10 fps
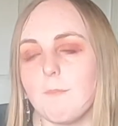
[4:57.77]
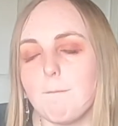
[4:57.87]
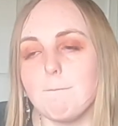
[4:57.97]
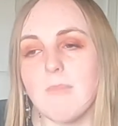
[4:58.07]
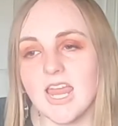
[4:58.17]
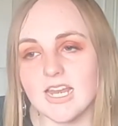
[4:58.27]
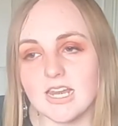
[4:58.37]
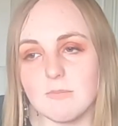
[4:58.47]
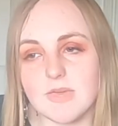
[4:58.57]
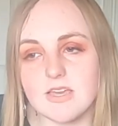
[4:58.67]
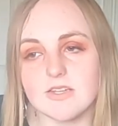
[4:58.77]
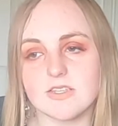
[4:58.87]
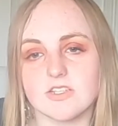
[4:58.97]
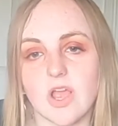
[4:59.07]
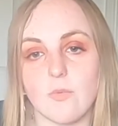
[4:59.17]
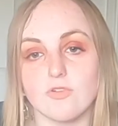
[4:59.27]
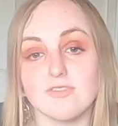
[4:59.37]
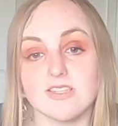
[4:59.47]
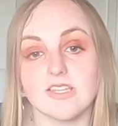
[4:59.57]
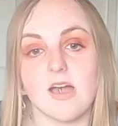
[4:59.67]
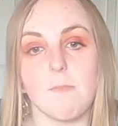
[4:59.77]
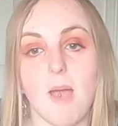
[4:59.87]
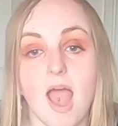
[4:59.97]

mainly because I don't want to